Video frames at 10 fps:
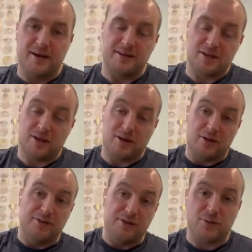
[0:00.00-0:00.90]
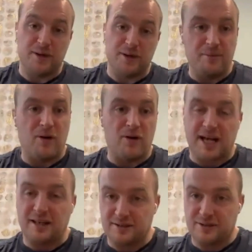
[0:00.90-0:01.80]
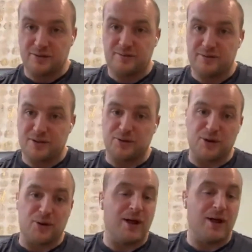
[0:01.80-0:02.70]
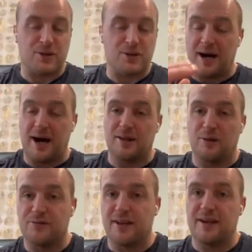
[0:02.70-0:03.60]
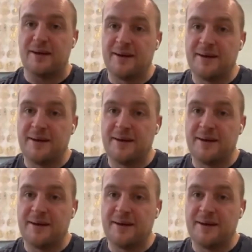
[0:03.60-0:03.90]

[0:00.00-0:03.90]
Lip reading: So others with a bit more talent could do that. So I loved it.